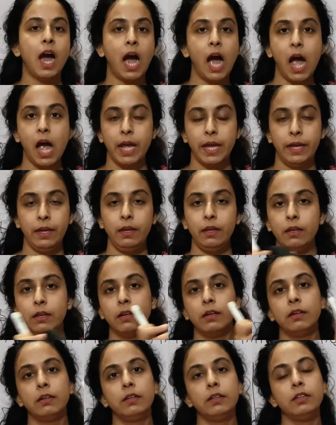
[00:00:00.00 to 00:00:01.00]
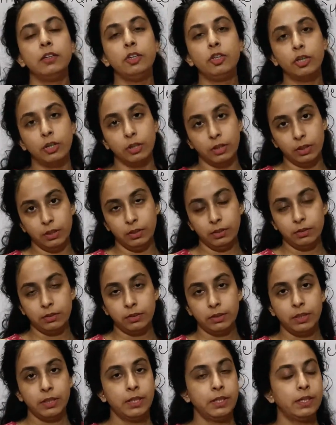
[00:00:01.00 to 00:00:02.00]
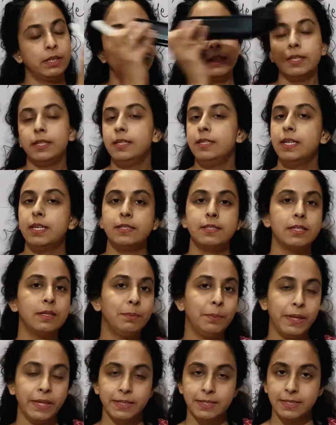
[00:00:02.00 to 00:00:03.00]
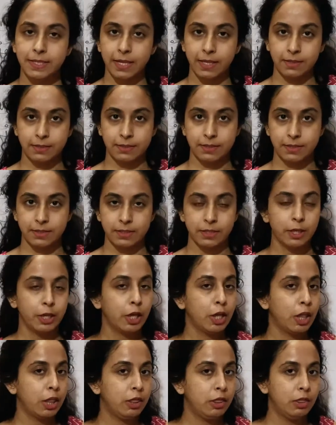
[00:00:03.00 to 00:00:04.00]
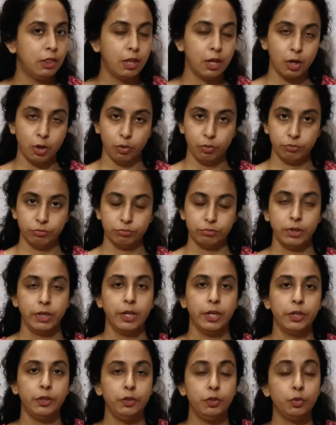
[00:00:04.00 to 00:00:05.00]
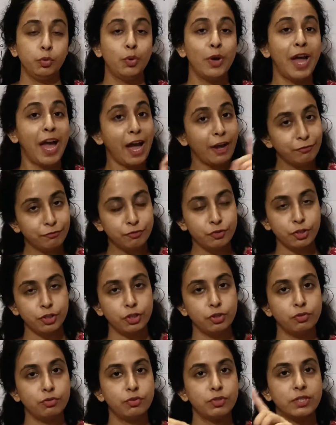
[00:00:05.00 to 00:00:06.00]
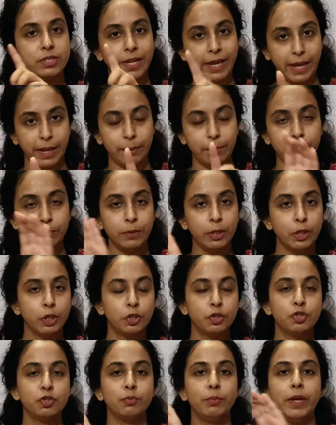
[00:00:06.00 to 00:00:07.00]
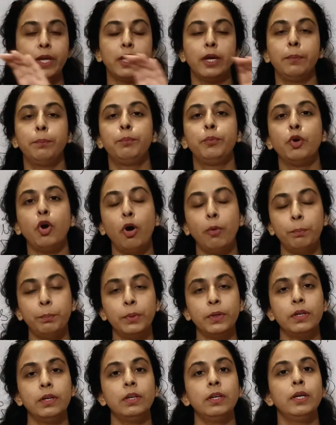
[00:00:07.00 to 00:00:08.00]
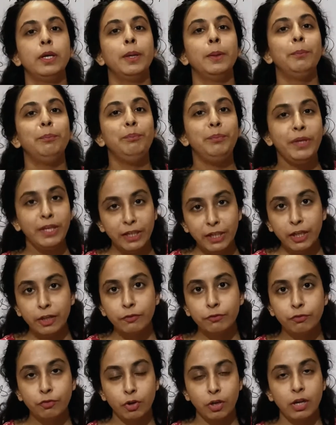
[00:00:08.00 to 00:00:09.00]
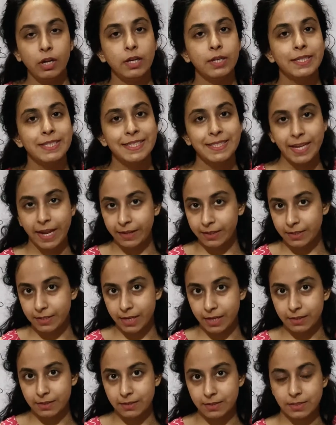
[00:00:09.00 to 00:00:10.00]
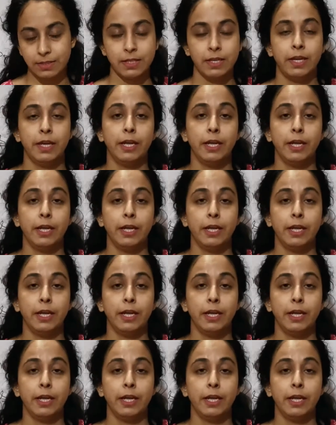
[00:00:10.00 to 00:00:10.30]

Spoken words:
I, girl. Does it make sense? No. You have to use am to make a proper, meaningful sentence.